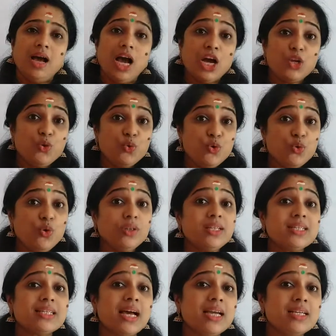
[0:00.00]
And you know
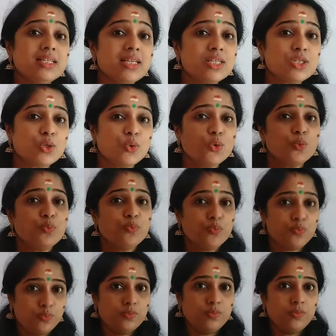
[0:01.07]
the scientist who
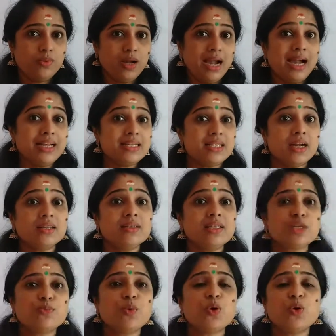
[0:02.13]
had done
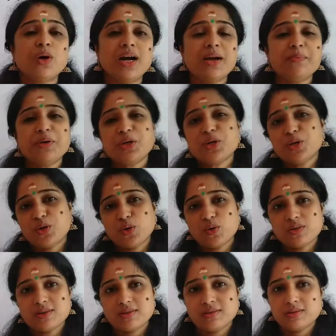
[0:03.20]
this monohybrid
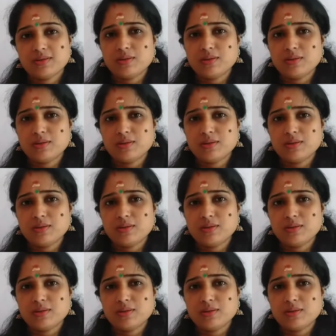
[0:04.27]
cross.